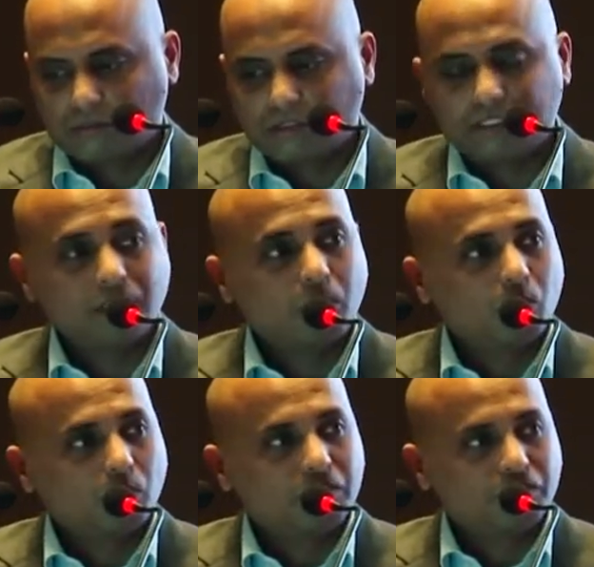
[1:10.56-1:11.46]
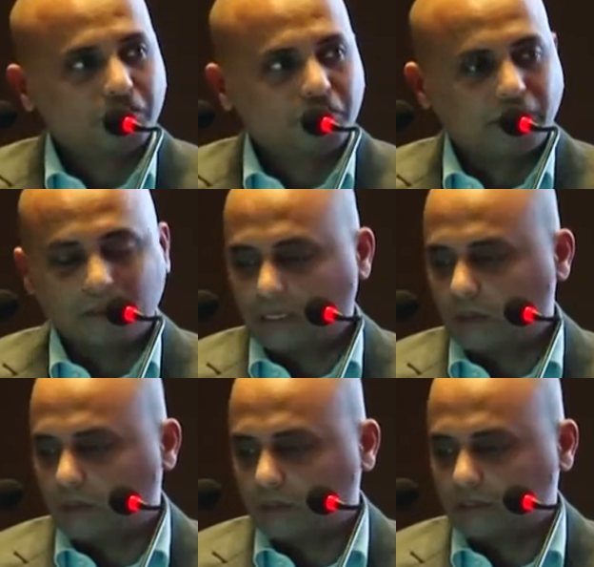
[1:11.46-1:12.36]
finished about 150
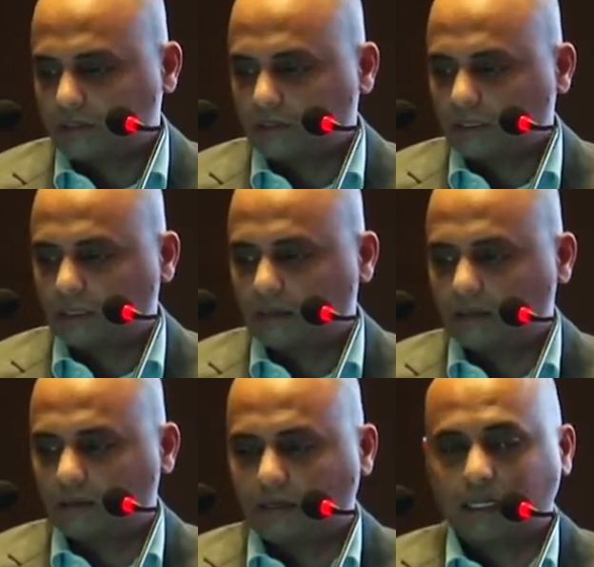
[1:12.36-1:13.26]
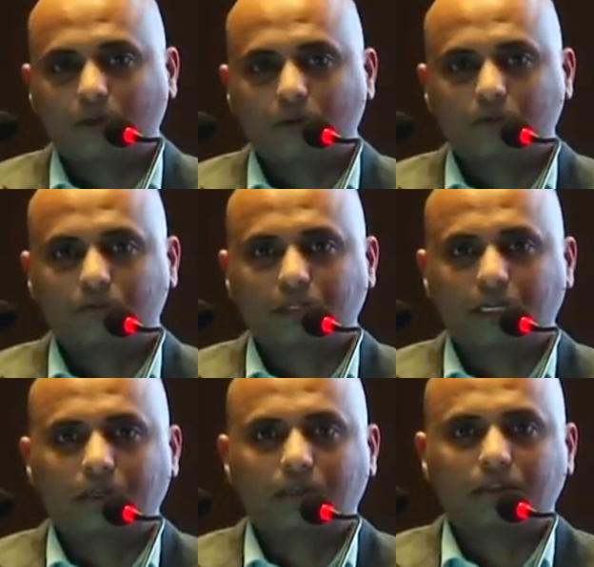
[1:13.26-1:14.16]
megawatts and right now we
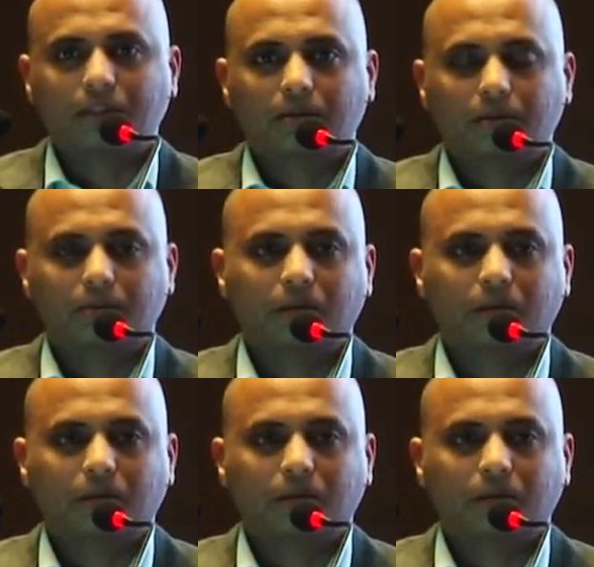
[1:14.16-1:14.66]
are in the